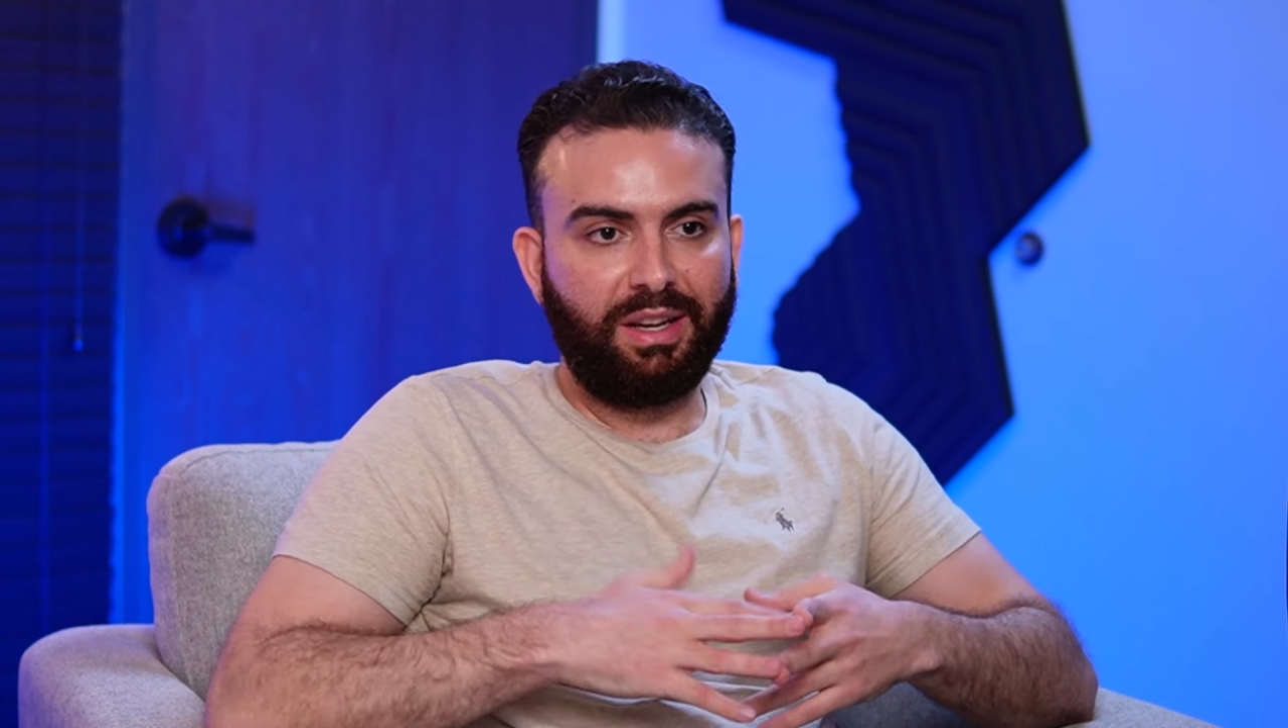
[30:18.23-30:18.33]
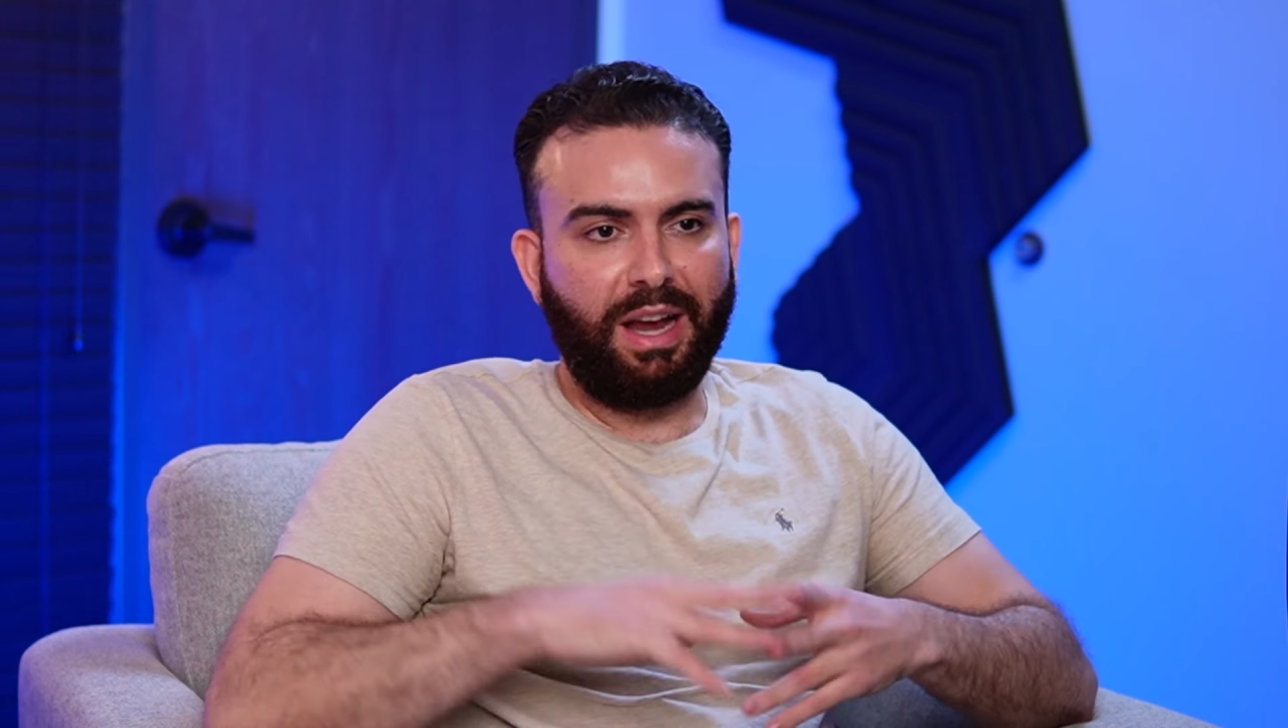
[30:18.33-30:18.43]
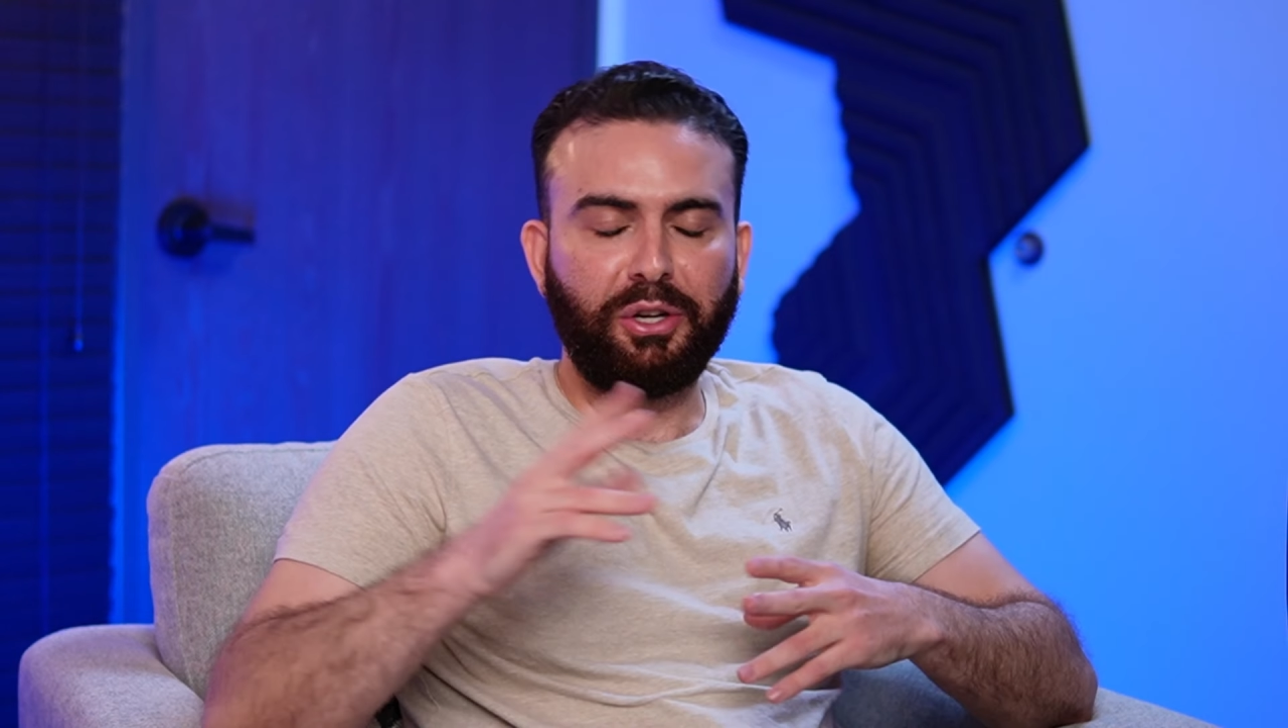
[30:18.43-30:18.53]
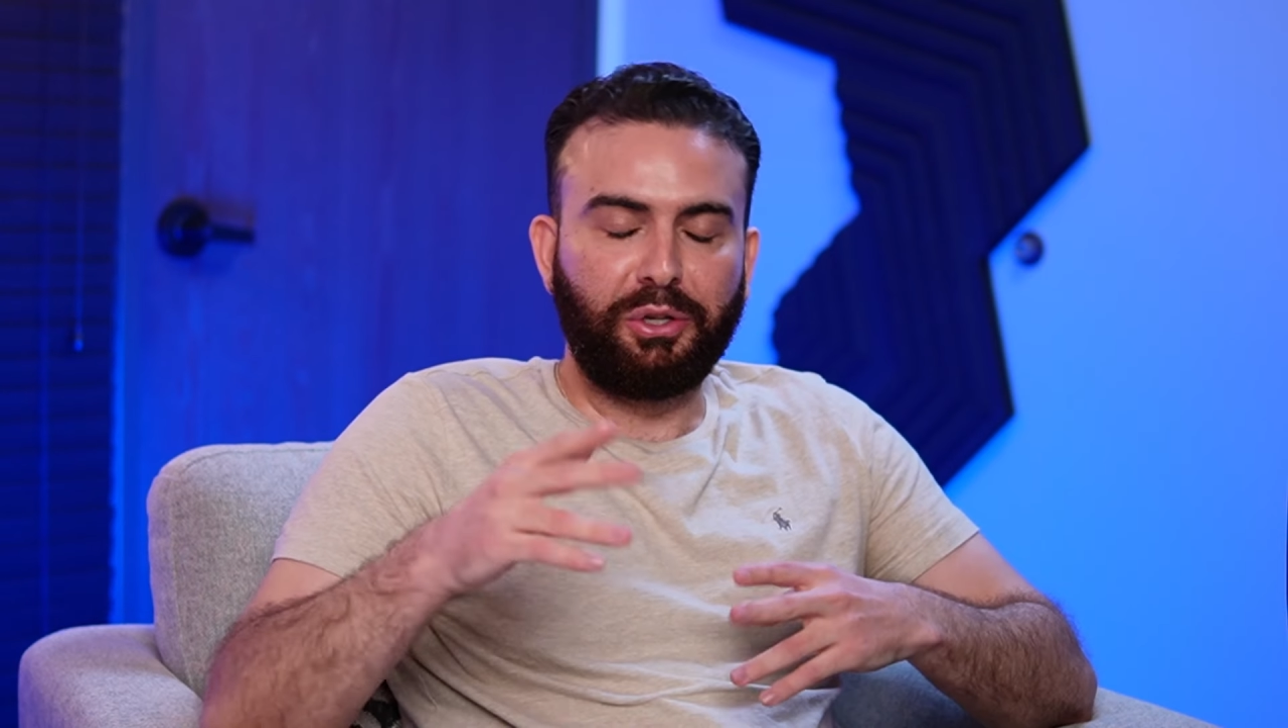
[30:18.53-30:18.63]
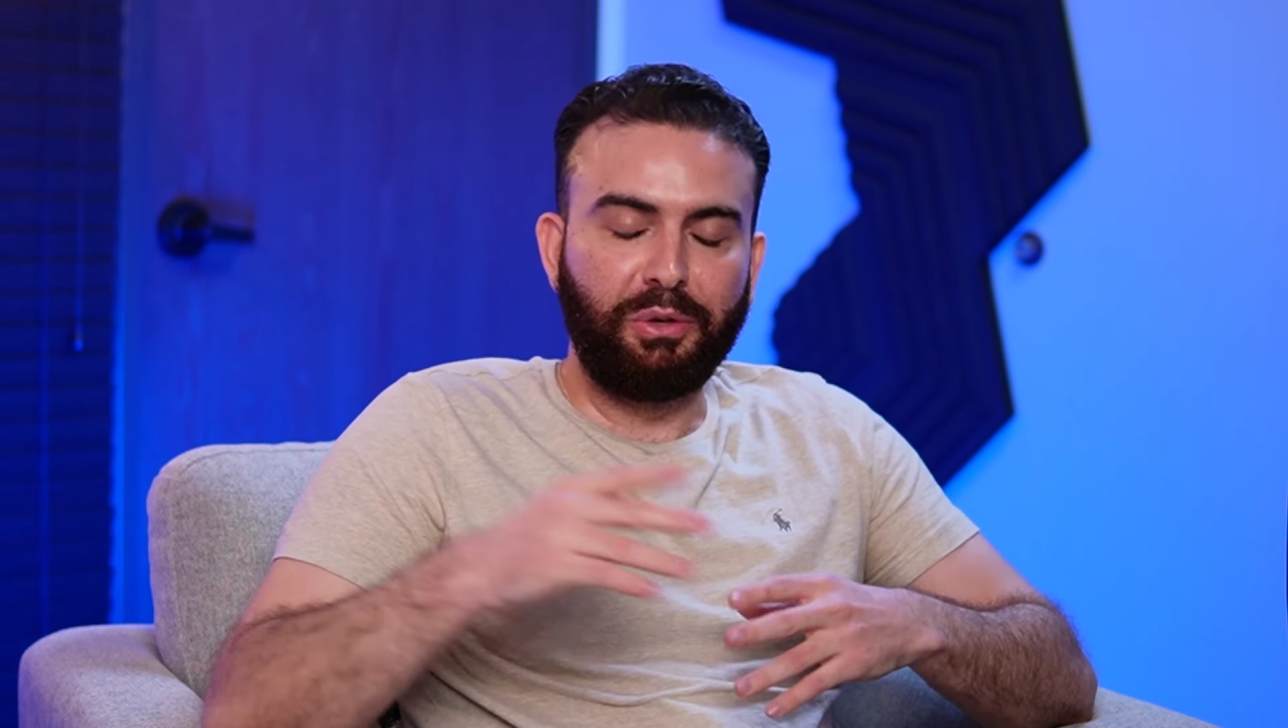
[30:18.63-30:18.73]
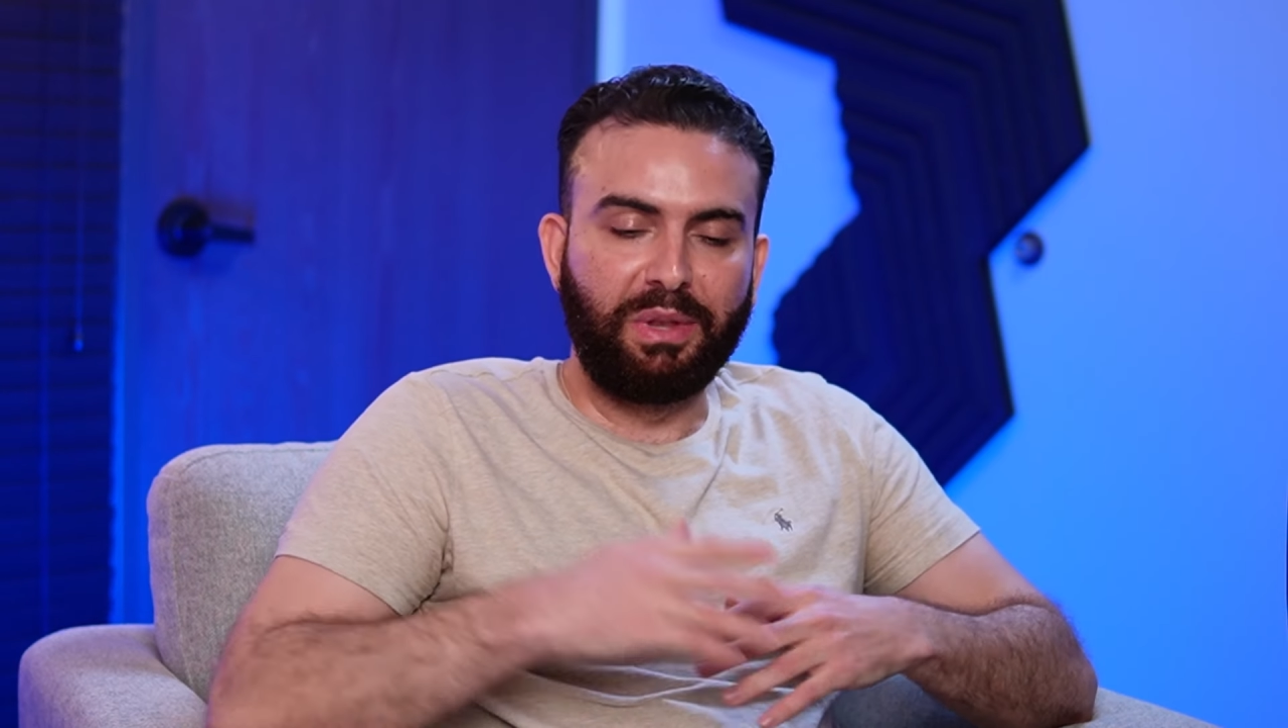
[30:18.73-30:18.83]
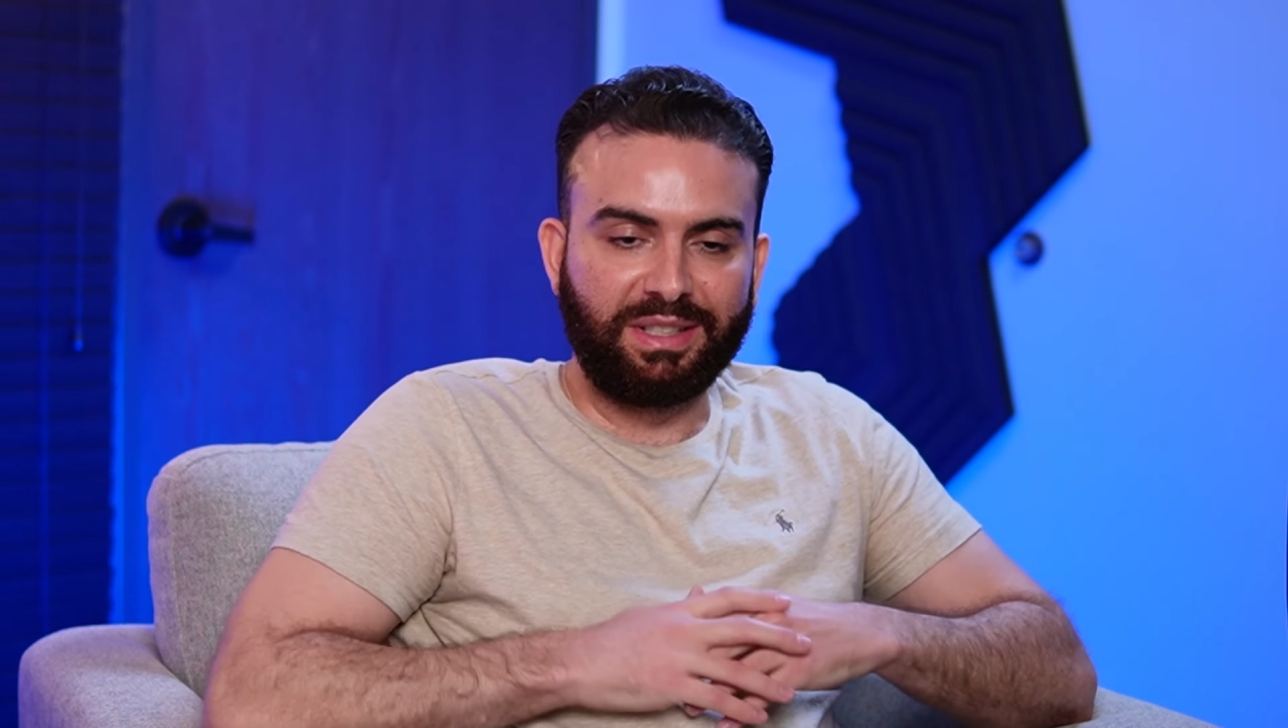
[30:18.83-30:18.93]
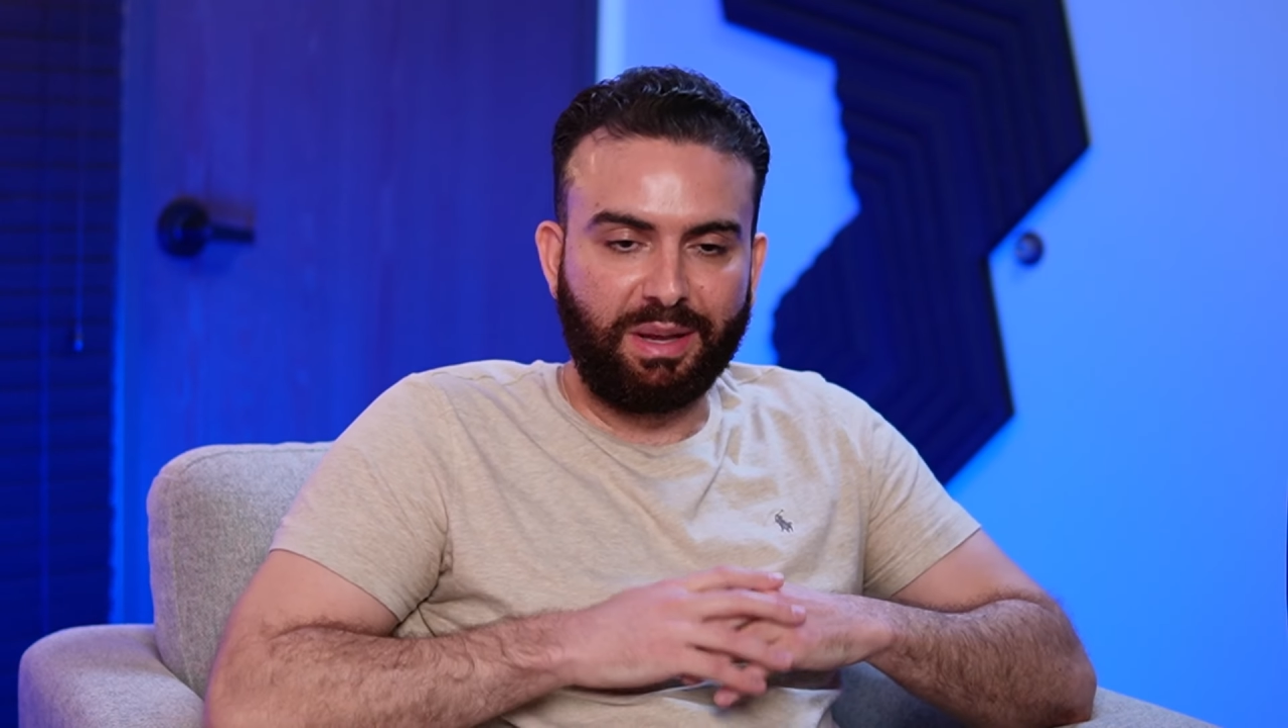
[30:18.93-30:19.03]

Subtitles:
actually two things